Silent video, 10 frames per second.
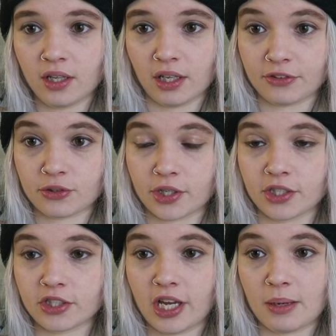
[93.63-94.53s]
Life
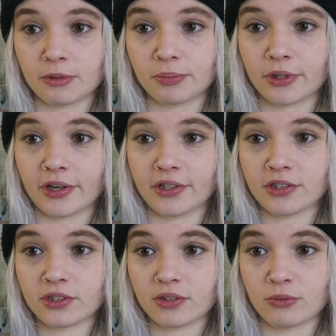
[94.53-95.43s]
Strange,
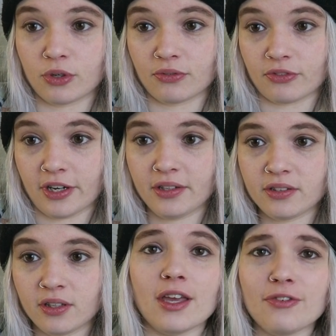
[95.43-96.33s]
AmberPrice, One Friend.